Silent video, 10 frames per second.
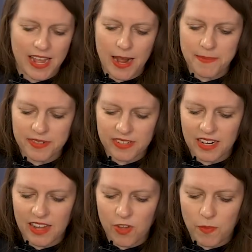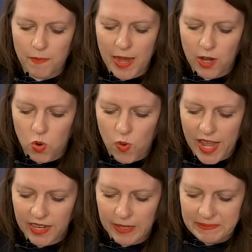And I'm just going to give you my
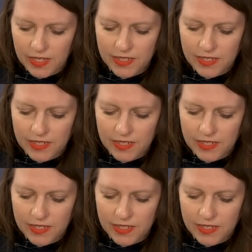quick